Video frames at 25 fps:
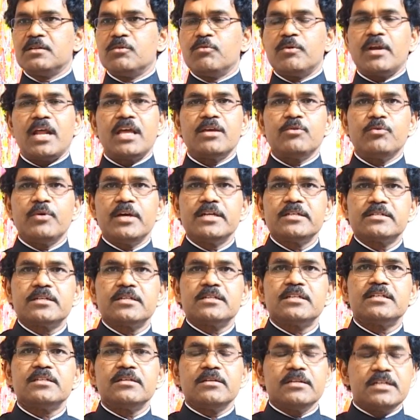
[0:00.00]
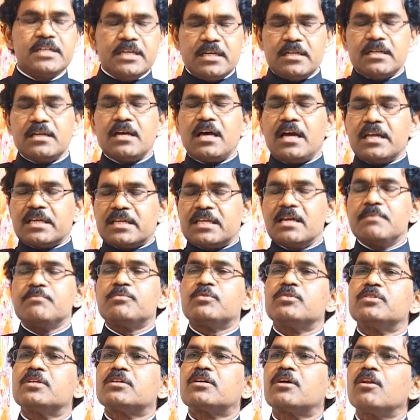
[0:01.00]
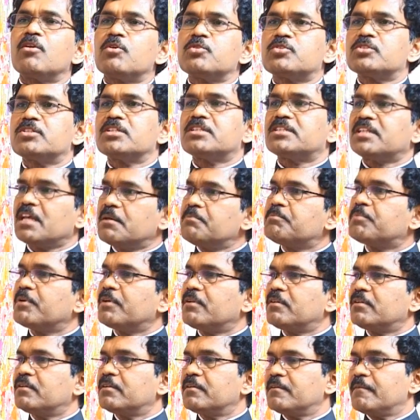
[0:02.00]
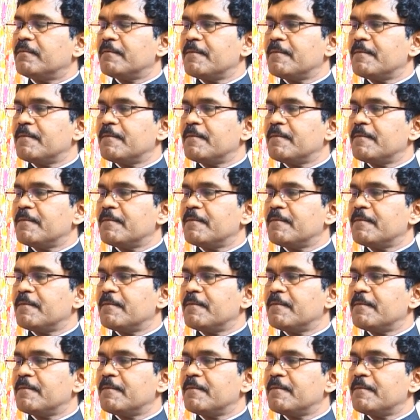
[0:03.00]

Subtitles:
when I I came to the close to the temple,